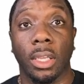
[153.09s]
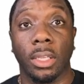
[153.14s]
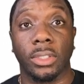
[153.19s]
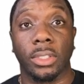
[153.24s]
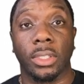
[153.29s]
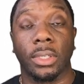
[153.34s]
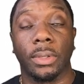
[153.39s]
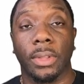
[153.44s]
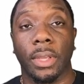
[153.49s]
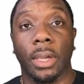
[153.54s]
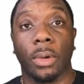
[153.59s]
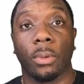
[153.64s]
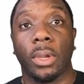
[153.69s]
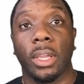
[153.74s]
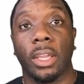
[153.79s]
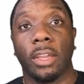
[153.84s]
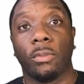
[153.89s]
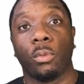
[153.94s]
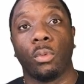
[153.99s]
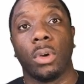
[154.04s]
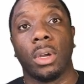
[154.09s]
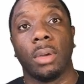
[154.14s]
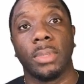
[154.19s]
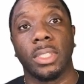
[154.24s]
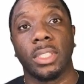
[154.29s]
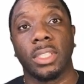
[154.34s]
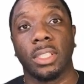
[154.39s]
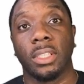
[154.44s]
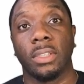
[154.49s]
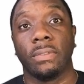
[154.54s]
So that way, if one
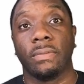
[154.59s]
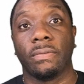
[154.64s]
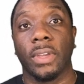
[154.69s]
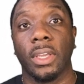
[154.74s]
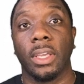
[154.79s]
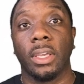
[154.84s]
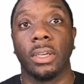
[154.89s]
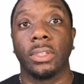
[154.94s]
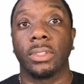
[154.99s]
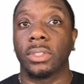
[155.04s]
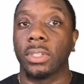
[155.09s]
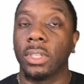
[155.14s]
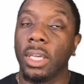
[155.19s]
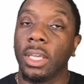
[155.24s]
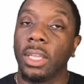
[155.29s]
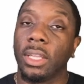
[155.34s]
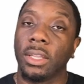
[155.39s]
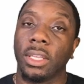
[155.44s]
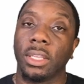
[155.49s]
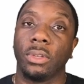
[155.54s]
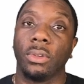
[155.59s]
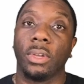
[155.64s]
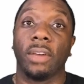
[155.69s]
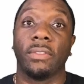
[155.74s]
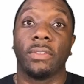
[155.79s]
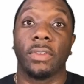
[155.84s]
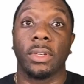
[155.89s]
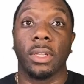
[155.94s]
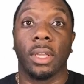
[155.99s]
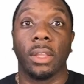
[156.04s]
machine fails, then you have
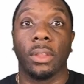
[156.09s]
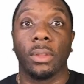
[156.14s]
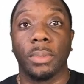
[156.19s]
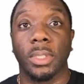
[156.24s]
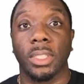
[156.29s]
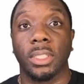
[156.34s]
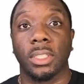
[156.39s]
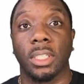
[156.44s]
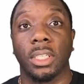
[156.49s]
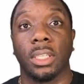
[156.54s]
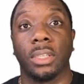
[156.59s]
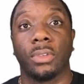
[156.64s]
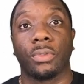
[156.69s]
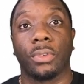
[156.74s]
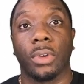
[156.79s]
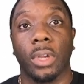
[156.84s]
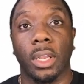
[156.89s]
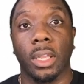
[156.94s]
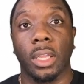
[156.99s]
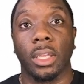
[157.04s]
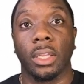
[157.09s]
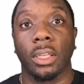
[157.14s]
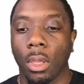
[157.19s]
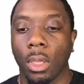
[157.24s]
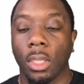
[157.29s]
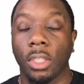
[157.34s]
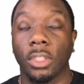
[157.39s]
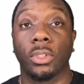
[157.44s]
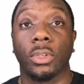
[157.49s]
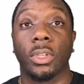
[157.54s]
another machine running
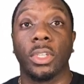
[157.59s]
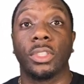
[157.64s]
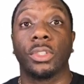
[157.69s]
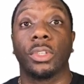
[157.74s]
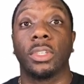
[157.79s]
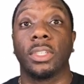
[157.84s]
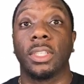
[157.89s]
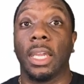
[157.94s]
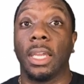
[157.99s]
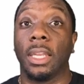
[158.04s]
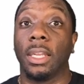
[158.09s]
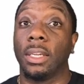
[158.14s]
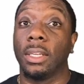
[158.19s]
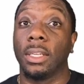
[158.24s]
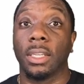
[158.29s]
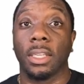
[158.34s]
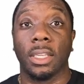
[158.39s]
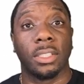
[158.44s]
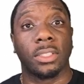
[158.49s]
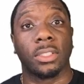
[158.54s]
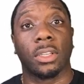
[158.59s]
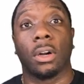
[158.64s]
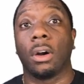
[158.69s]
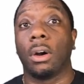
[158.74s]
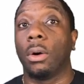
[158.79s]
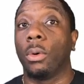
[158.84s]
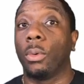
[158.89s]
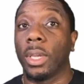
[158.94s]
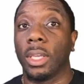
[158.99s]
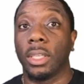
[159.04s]
so that your data is
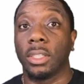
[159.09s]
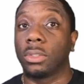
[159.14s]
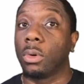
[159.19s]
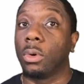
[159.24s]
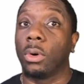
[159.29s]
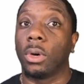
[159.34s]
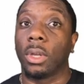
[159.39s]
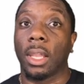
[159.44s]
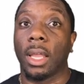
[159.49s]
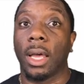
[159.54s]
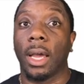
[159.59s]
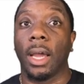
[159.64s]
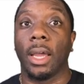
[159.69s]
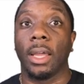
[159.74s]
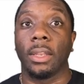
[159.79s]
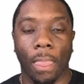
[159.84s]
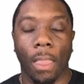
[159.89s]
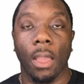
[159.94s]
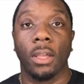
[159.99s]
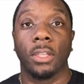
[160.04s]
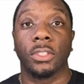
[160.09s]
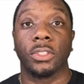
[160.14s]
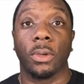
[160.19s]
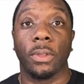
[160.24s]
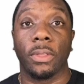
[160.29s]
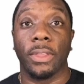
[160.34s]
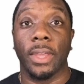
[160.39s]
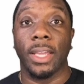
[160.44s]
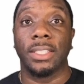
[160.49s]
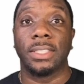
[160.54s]
always online. So
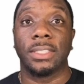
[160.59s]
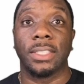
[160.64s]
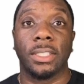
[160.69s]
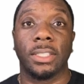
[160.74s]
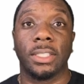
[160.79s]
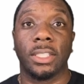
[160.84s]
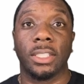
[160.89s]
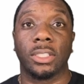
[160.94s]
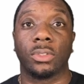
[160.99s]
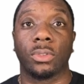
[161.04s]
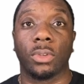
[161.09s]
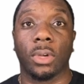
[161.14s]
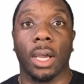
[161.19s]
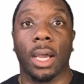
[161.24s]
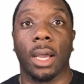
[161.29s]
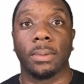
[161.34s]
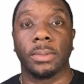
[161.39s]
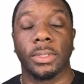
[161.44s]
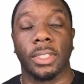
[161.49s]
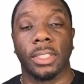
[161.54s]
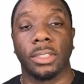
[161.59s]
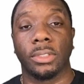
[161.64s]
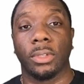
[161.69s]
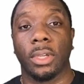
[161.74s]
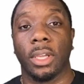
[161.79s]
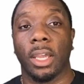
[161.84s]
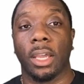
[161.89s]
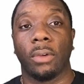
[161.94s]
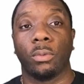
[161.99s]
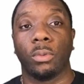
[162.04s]
that's the additional option that you
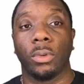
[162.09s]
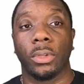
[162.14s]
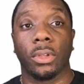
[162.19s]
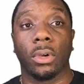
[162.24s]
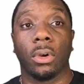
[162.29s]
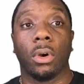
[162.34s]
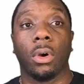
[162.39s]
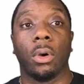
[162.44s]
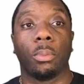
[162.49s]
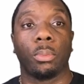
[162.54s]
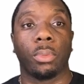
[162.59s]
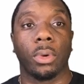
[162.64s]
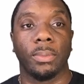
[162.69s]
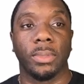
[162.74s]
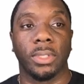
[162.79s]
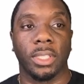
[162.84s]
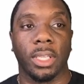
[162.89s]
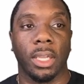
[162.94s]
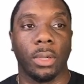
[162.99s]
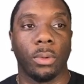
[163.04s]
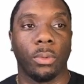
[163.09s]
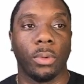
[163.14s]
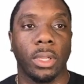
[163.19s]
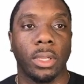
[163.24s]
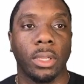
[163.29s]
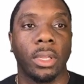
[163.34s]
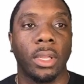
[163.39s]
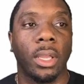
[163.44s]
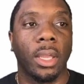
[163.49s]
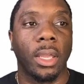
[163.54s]
have with the on-premise gateway.
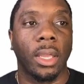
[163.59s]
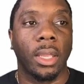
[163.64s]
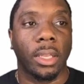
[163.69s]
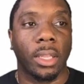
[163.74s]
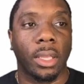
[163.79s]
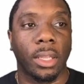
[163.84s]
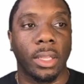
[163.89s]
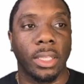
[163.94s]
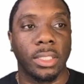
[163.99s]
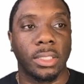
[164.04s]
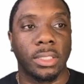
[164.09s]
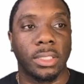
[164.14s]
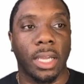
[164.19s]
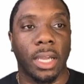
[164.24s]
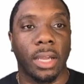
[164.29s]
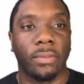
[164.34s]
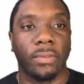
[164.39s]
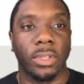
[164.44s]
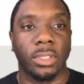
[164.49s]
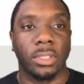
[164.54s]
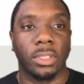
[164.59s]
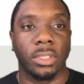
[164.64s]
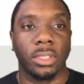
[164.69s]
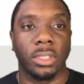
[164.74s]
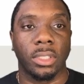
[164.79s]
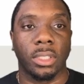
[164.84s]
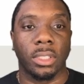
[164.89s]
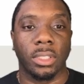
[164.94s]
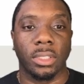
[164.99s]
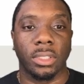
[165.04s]
Now let's dive into
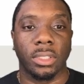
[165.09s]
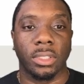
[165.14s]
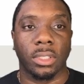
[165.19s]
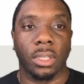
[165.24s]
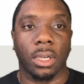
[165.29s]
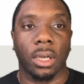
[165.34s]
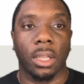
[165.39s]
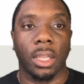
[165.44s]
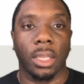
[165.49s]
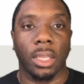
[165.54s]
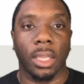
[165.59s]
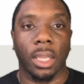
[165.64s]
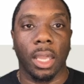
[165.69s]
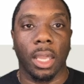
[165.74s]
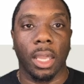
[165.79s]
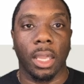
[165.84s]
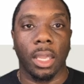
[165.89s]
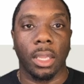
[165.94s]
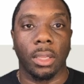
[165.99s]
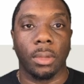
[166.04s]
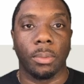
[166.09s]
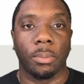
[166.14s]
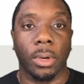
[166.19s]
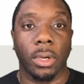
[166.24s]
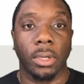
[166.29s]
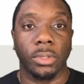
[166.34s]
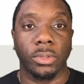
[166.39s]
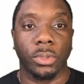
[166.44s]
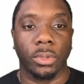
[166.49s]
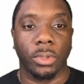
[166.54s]
installing a
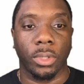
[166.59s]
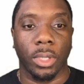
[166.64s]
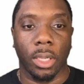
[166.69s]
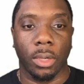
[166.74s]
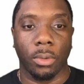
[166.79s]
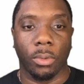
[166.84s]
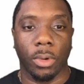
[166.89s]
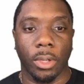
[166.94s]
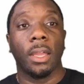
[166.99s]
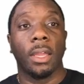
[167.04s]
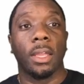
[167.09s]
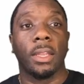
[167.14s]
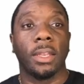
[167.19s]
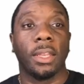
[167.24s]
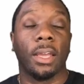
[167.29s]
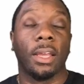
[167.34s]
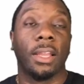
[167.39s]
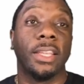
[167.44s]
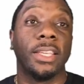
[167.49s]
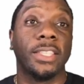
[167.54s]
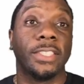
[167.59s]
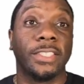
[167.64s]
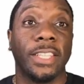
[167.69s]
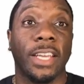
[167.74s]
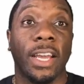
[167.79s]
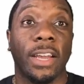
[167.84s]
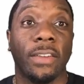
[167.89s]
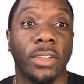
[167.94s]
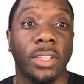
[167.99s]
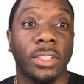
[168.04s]
personal gateway. Now let's
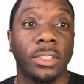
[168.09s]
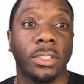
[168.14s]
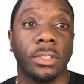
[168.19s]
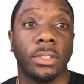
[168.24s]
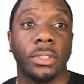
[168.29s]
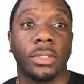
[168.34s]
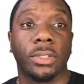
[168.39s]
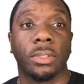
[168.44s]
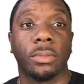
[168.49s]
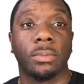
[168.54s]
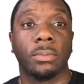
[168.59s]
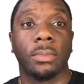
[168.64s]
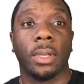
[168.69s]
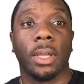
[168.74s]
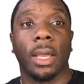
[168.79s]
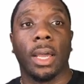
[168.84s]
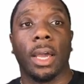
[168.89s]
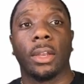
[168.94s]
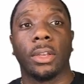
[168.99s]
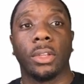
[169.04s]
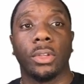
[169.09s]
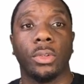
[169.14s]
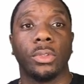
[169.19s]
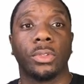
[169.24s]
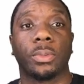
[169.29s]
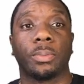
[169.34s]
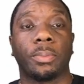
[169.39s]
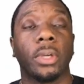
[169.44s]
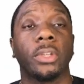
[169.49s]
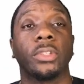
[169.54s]
dive into some how to use
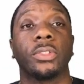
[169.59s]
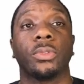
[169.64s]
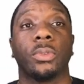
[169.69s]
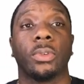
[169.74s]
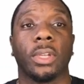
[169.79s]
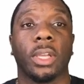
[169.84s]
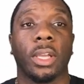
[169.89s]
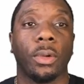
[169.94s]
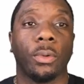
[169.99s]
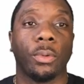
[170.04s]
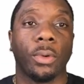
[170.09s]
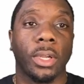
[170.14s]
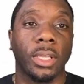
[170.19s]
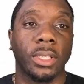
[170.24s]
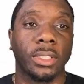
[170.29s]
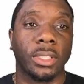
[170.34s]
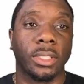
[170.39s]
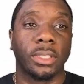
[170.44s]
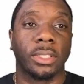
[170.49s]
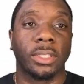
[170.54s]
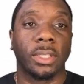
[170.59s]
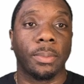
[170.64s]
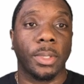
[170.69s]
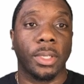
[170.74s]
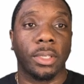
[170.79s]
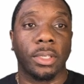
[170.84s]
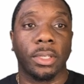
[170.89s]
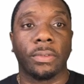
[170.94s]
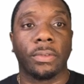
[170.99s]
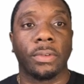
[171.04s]
personal gateways and some of the
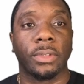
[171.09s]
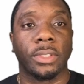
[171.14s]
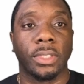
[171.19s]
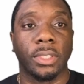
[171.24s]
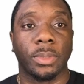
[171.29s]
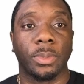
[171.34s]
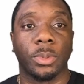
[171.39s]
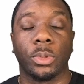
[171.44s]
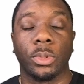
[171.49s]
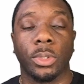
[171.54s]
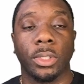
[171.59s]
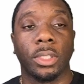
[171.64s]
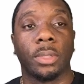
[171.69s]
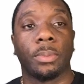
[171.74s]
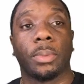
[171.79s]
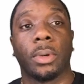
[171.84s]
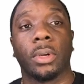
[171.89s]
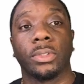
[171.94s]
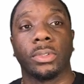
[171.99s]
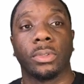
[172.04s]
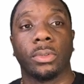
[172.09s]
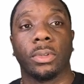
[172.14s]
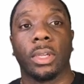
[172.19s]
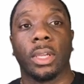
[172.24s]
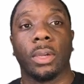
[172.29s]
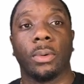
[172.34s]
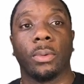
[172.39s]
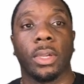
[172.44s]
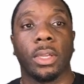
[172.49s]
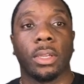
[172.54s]
differences between the personal
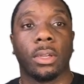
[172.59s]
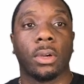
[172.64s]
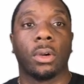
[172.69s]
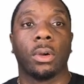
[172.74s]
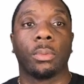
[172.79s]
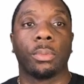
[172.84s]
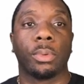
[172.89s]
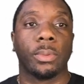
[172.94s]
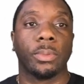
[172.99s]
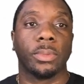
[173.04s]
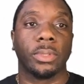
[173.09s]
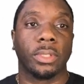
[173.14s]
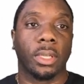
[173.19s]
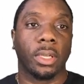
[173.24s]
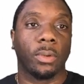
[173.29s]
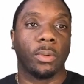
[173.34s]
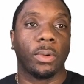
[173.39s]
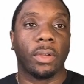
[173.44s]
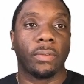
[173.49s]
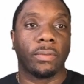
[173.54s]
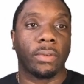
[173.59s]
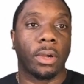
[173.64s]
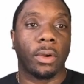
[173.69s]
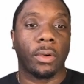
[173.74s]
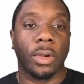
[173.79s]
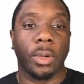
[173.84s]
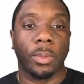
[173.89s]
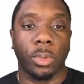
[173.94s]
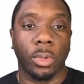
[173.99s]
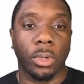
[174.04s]
gateway and on-premise gateway. I've
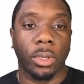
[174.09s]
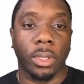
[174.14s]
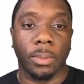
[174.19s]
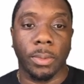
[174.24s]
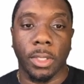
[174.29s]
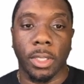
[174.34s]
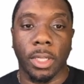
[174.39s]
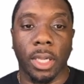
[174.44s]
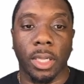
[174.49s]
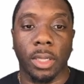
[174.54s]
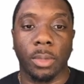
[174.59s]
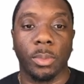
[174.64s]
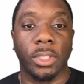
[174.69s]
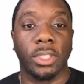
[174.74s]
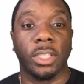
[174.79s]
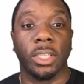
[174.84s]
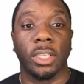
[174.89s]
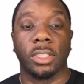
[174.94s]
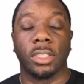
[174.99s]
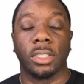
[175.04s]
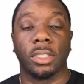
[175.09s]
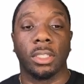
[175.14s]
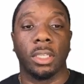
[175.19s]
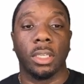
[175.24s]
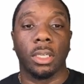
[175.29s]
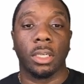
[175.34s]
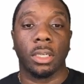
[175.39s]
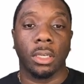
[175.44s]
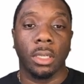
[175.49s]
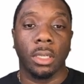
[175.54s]
already pulled up the documentation here.